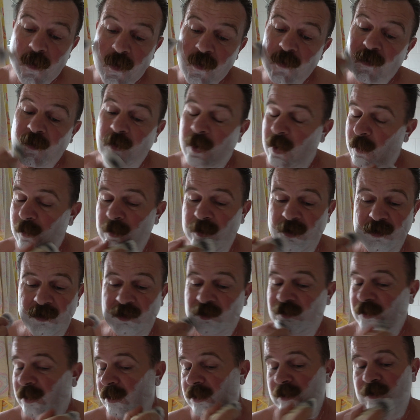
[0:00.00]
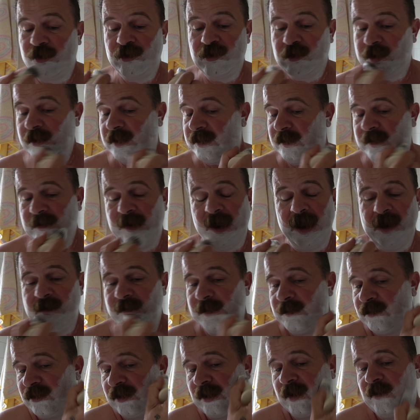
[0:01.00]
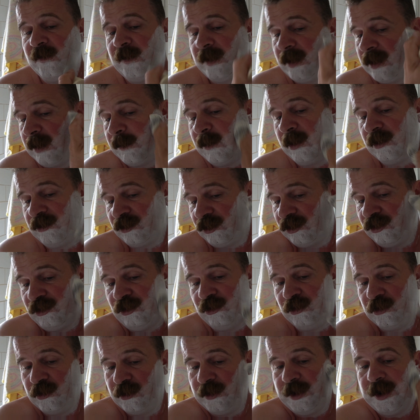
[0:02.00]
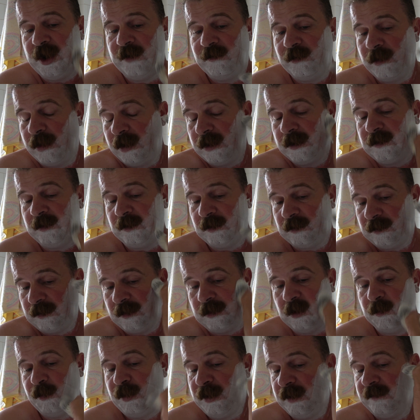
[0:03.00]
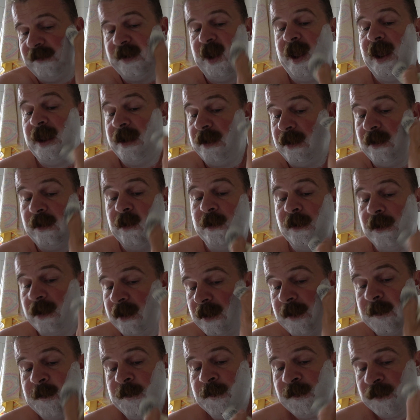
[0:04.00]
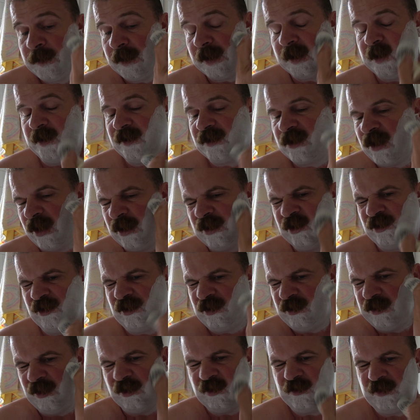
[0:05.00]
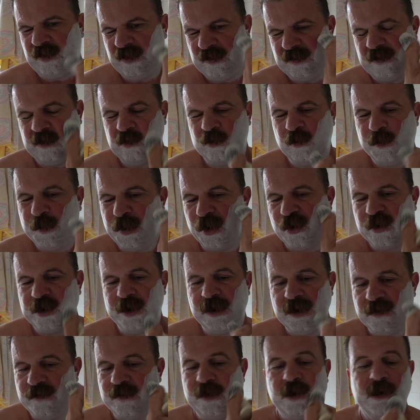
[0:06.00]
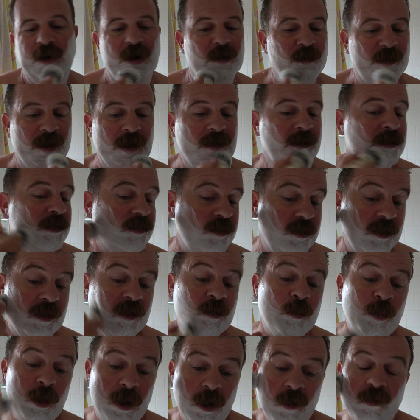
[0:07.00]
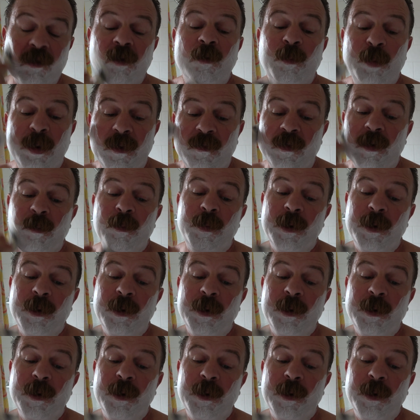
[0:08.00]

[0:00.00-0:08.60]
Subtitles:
So I wanted to try and save him, so I think I might just shorten the other one because it's at the pivot end and it's kind of just lost its little point, if you know what I mean, that sticks past the pivot